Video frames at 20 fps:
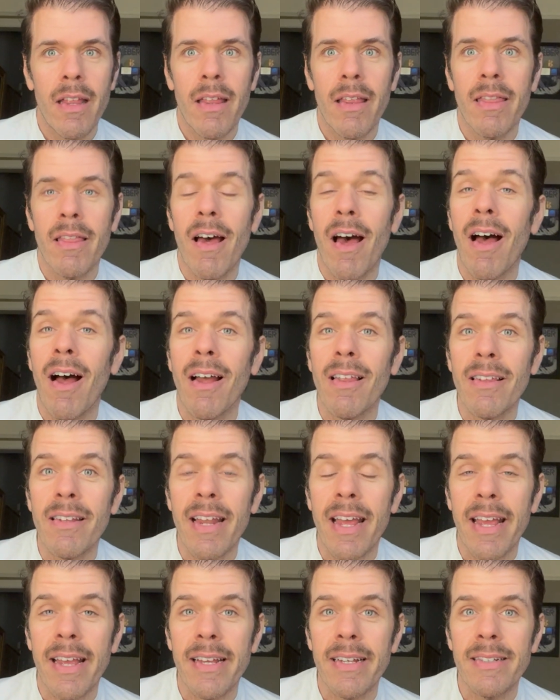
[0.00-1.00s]
The
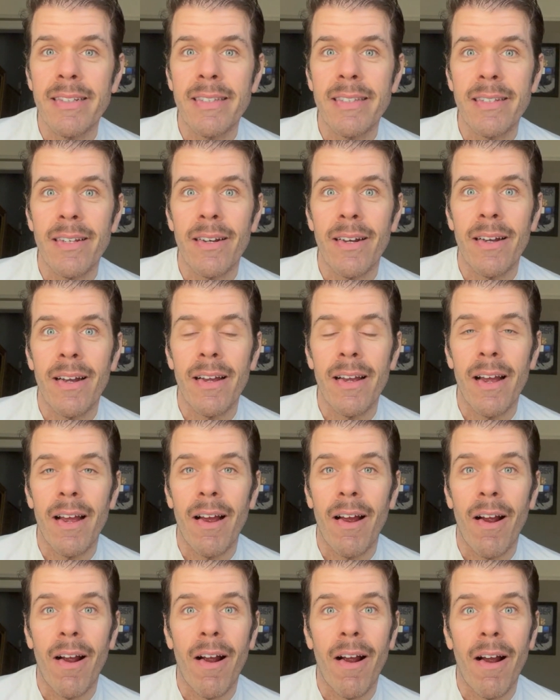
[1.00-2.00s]
holidays
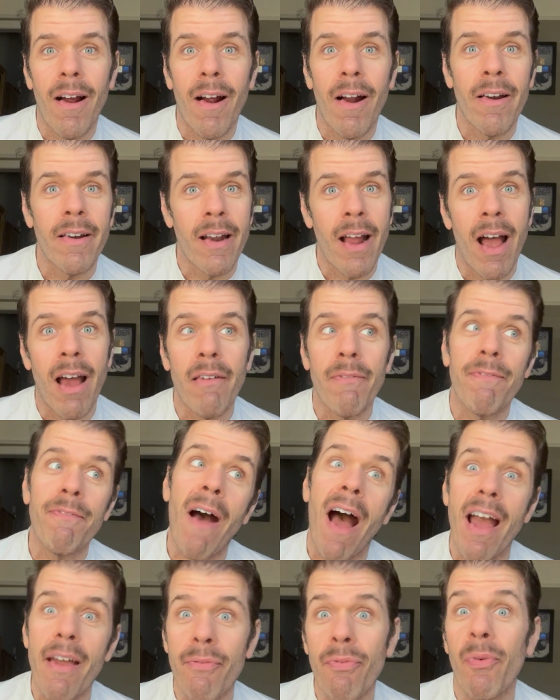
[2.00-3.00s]
are not
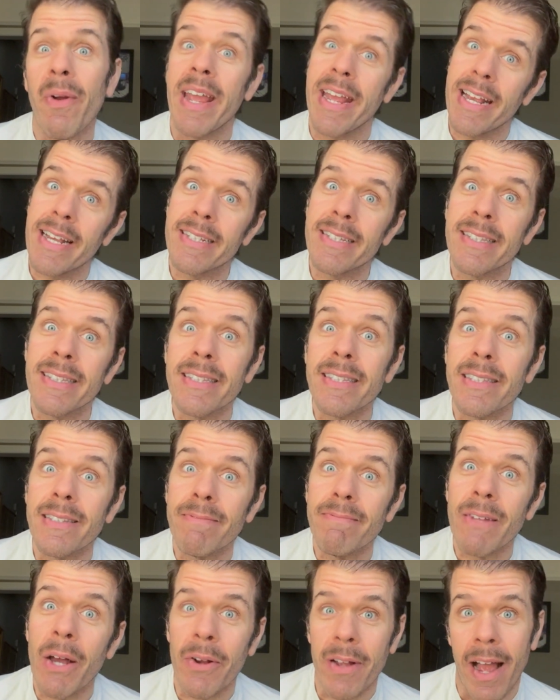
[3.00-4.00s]
5 weeks,
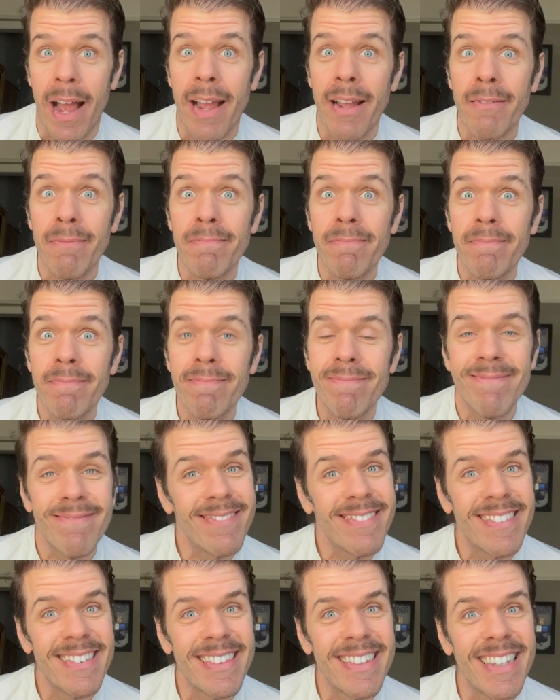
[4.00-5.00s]
okay?
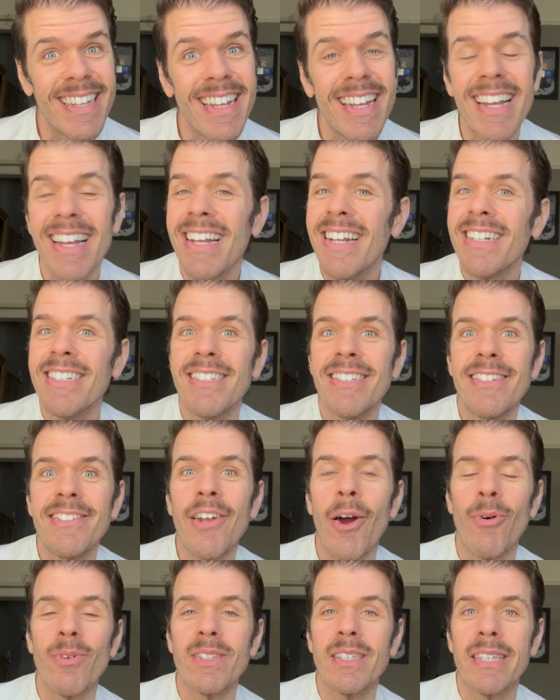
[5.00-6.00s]

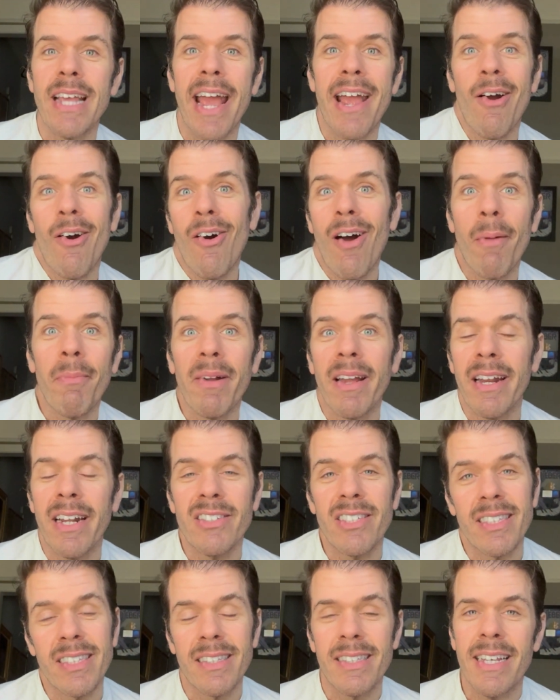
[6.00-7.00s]
Don't say, oh, I'm going to
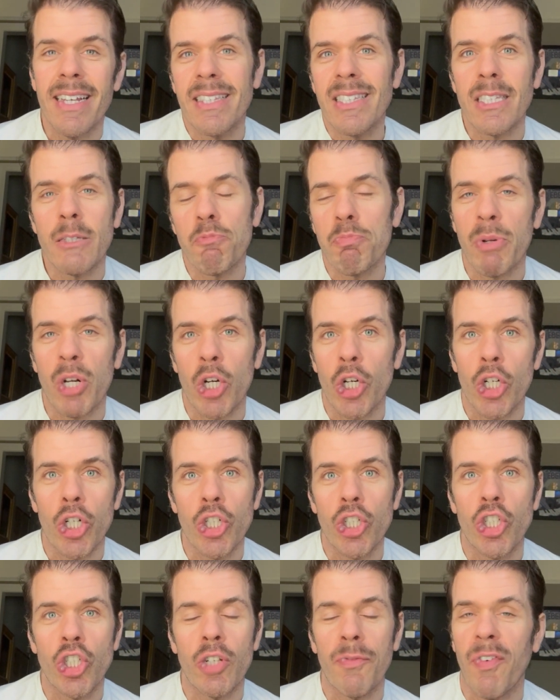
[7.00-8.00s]
just
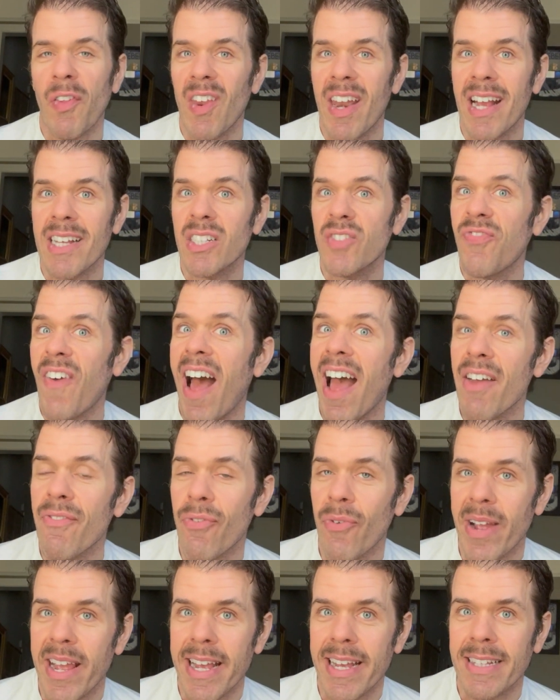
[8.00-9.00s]
splurge for the next 5
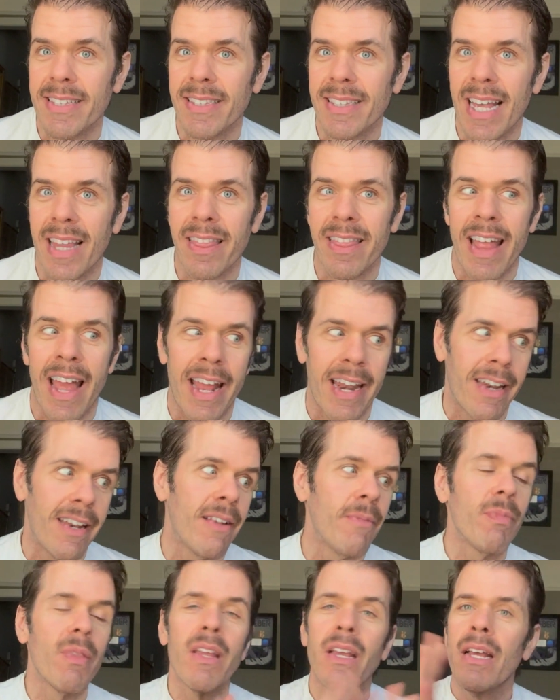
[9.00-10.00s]
weeks and then
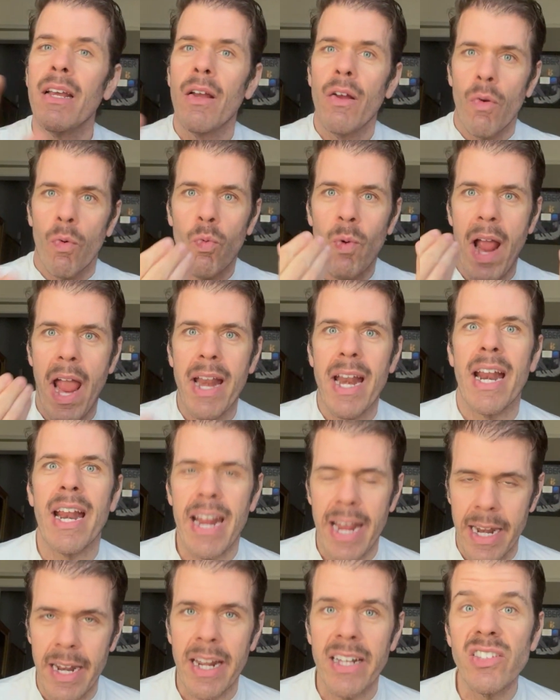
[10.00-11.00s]
rein it
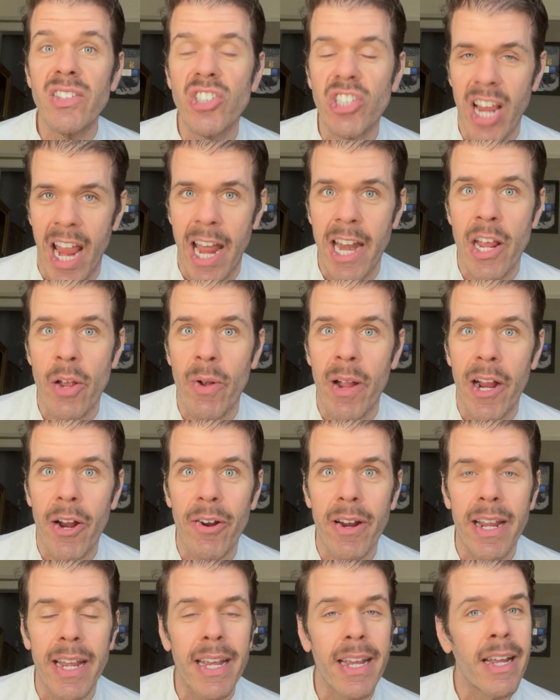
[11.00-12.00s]
in
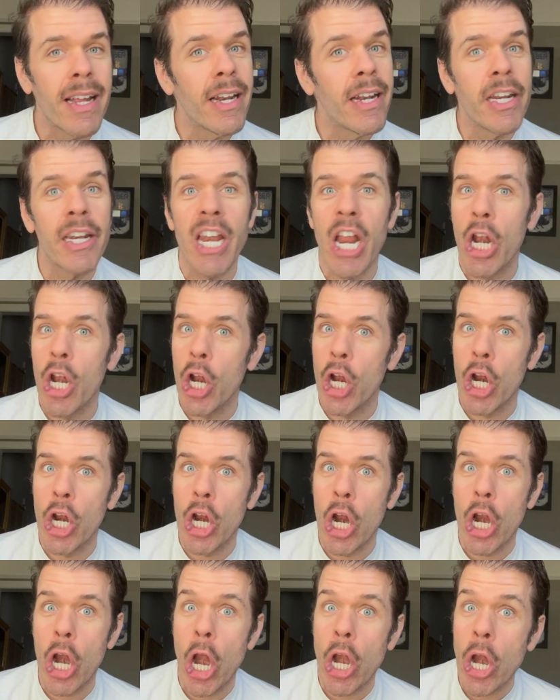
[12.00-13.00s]
January. No, no, no, no,
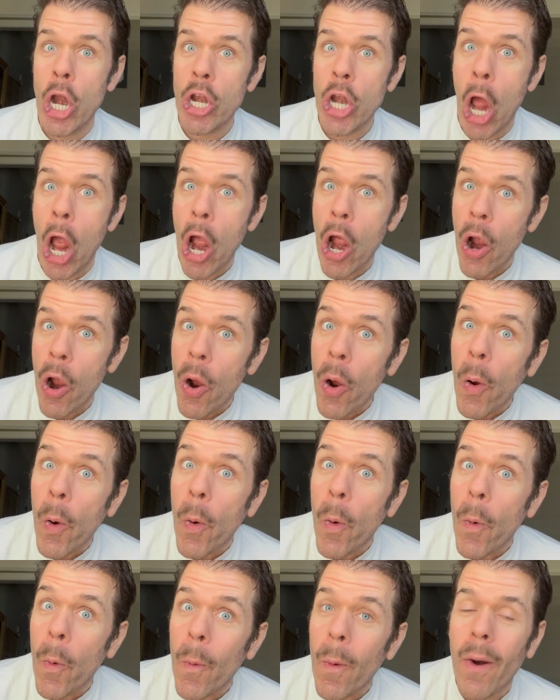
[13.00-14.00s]
no, no,
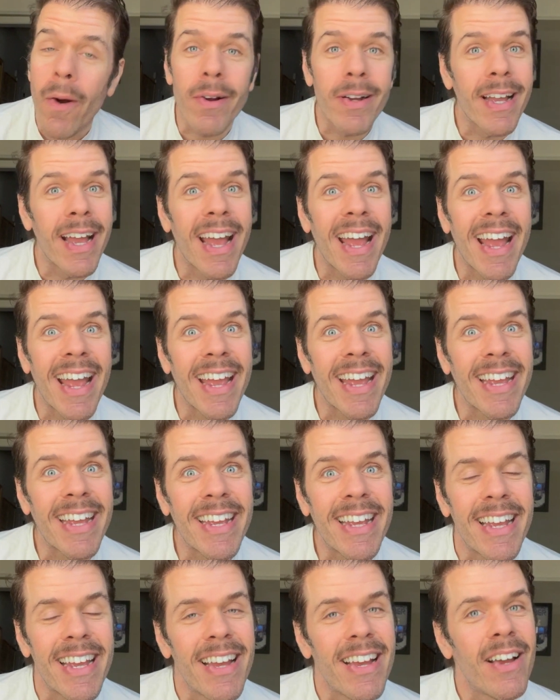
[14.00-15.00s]
no,
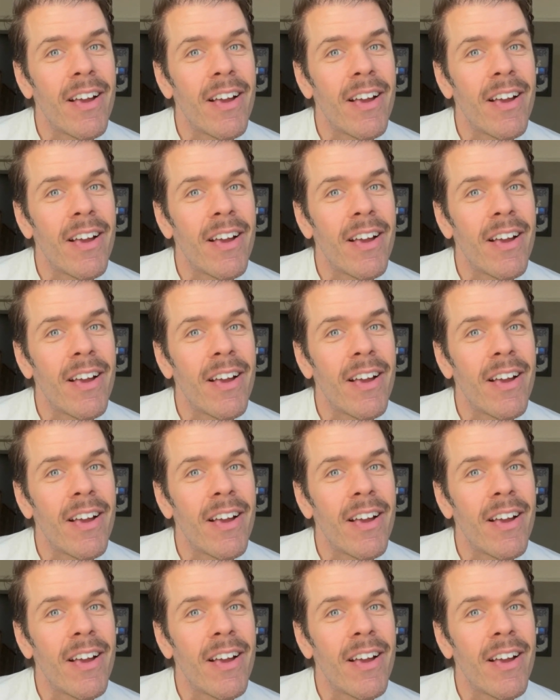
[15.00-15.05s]
okay?